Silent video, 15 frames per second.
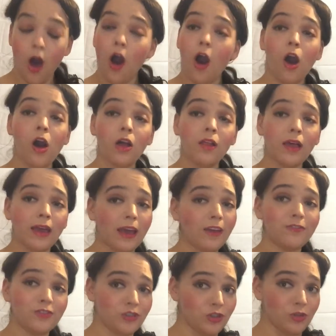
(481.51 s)
All I have
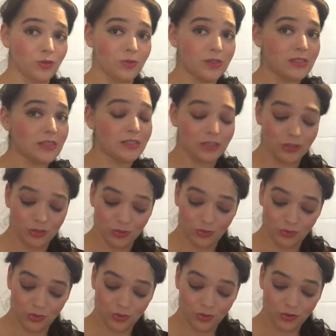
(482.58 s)
to do is
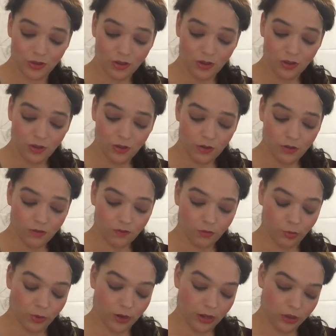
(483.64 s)
deduce. From
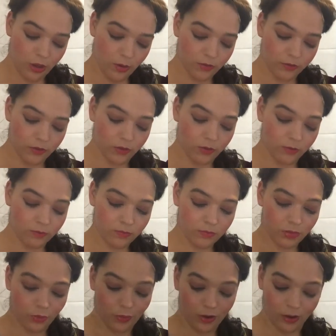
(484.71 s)
what I know of you,
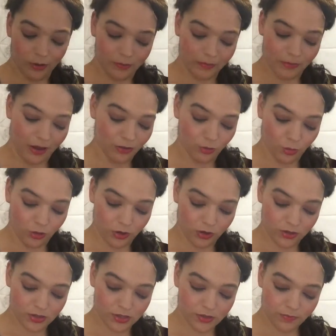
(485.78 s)
the way your mind
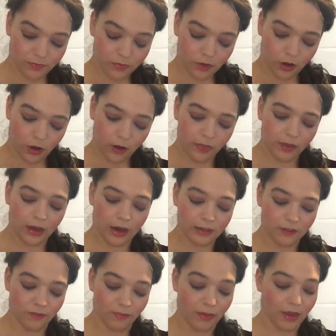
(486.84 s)
works. Are you the kind
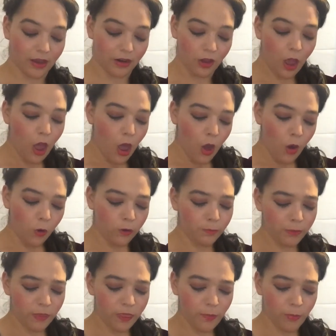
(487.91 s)
of man who would
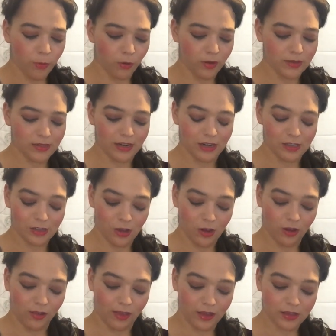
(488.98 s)
put the poison in his own
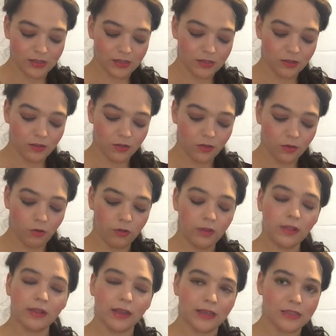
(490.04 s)
glass or in the
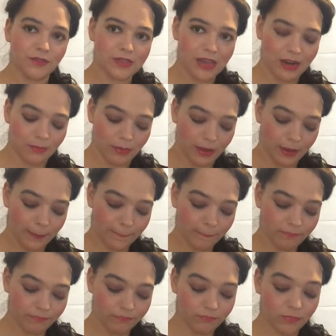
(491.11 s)
glass of his enemy?
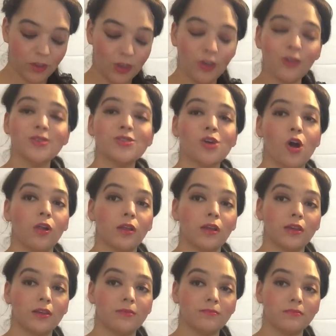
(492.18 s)
You're
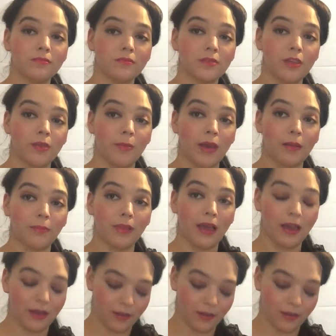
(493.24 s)
stalling, said the man in black.